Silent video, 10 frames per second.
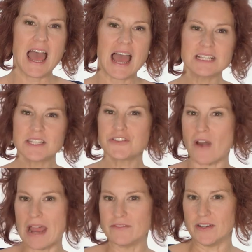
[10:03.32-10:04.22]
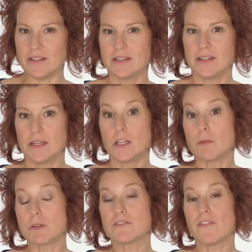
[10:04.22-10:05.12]
As a driver, you
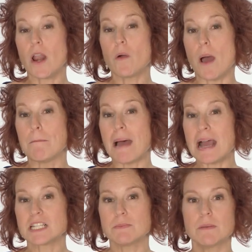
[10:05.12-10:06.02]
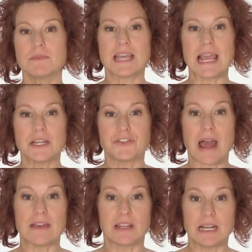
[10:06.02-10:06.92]
must follow a maximum daily
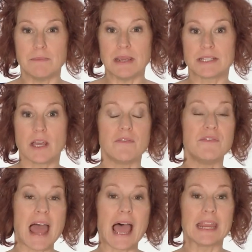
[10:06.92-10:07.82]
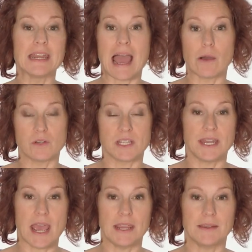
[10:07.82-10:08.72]
driving limit of 9 hours a
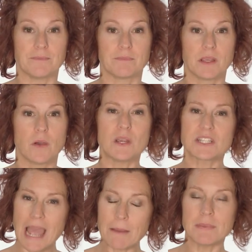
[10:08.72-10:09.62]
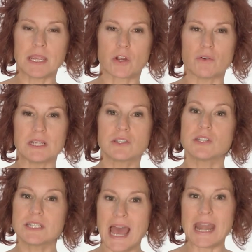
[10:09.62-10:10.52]
day, which can be increased
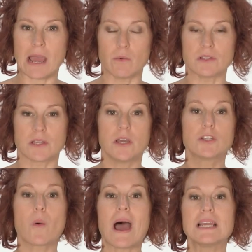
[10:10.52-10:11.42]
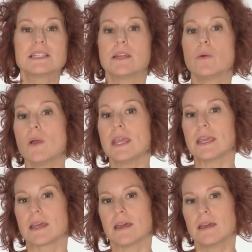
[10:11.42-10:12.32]
to 10 hours twice in a week.